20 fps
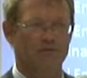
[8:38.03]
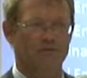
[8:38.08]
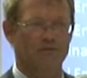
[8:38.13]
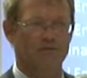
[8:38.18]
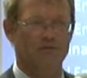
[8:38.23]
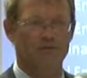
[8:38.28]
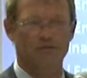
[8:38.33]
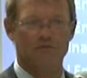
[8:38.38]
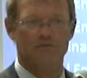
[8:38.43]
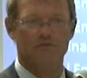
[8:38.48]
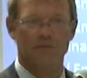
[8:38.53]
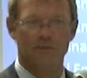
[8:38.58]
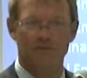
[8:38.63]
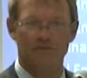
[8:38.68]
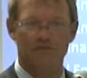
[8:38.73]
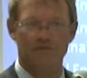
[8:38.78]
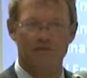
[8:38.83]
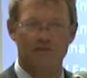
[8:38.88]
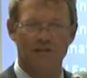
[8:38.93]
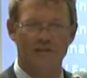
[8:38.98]
We're not
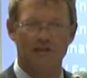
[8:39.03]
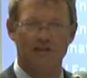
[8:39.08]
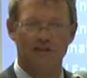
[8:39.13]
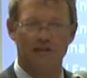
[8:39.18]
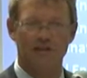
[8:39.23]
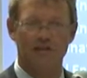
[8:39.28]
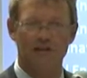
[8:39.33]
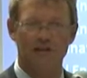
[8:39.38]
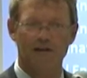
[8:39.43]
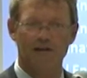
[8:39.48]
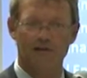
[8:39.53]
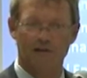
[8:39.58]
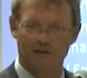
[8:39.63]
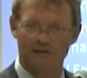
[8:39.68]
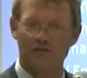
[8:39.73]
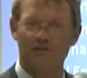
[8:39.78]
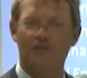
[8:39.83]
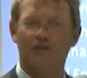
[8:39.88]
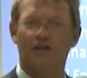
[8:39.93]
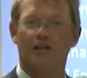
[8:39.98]
maybe talking on
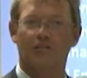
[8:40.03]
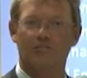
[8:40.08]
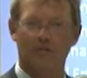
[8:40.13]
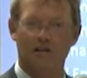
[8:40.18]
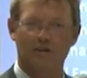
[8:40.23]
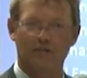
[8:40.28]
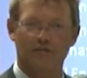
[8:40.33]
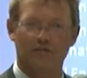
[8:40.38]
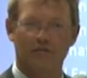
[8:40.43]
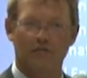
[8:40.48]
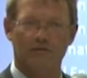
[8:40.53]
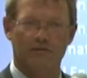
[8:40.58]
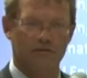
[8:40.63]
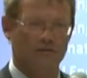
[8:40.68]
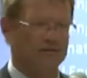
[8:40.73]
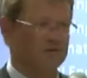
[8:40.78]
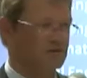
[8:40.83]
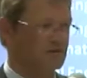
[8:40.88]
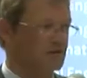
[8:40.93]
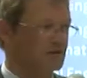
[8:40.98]
the same level or
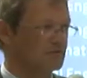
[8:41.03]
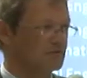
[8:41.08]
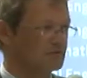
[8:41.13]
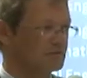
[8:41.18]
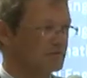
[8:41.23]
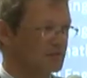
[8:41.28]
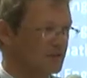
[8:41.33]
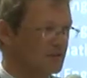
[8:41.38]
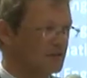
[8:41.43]
with the same